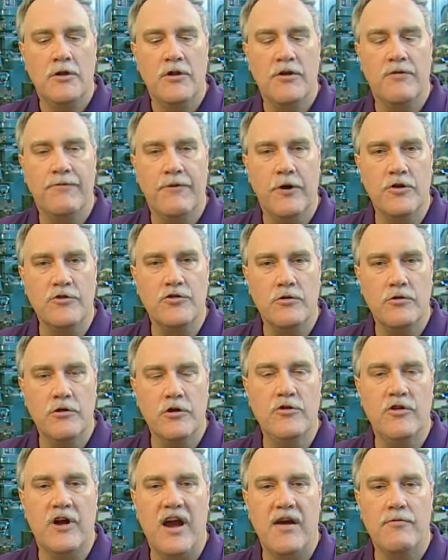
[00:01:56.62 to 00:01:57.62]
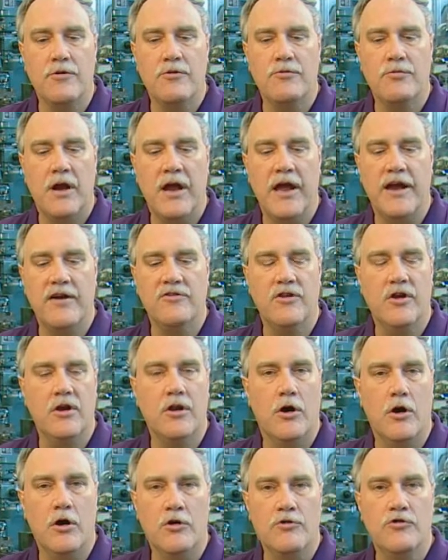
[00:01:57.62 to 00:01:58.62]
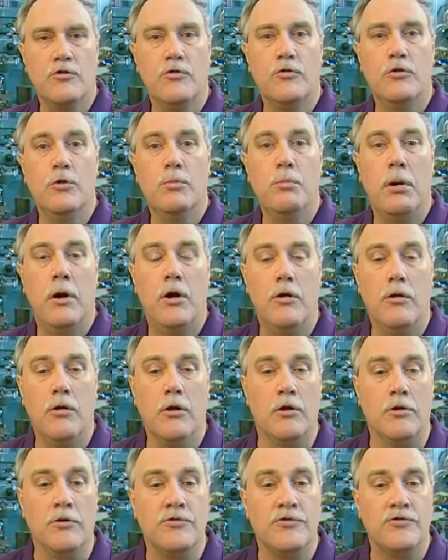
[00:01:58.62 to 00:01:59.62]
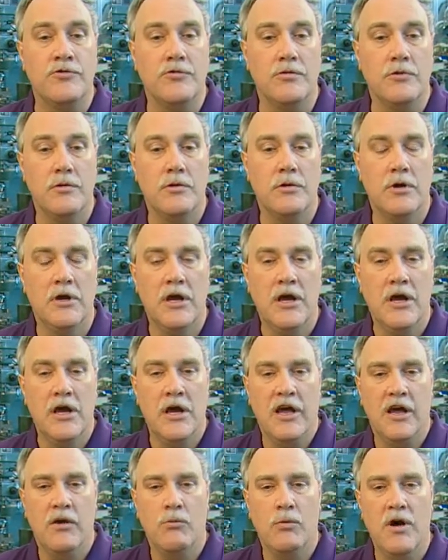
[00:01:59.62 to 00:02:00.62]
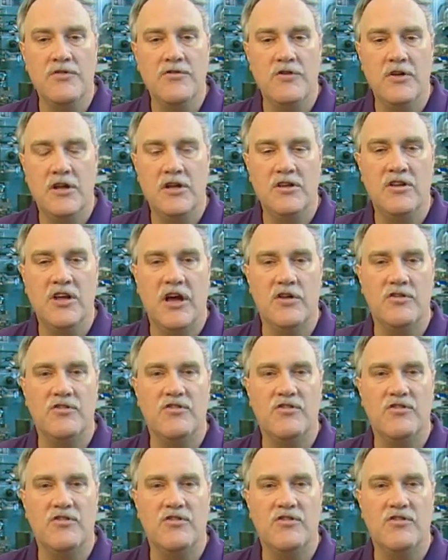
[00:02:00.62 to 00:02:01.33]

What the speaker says: The first screwdrivers were actually called screw pullers. It wasn't until